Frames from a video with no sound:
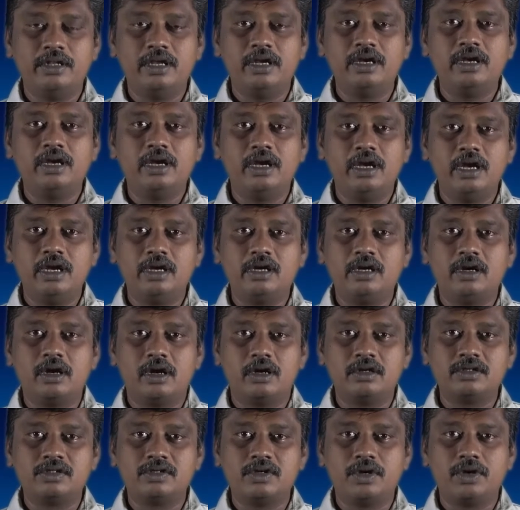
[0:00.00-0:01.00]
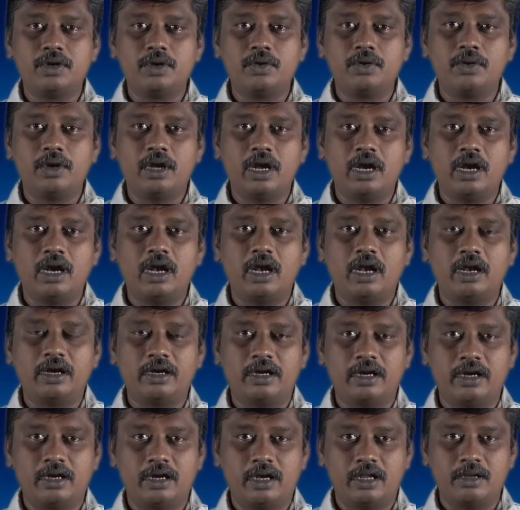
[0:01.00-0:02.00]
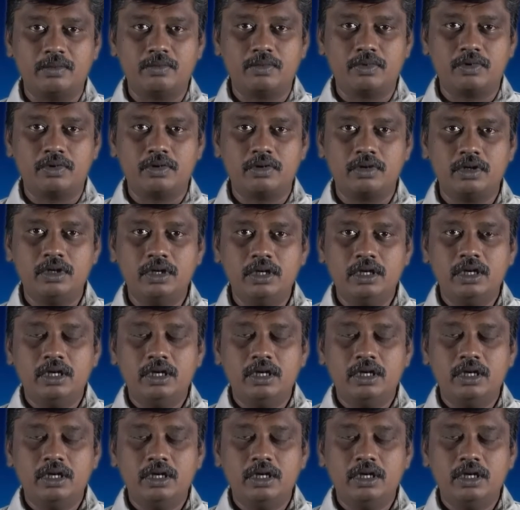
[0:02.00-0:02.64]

then it constitutes an electric dipole.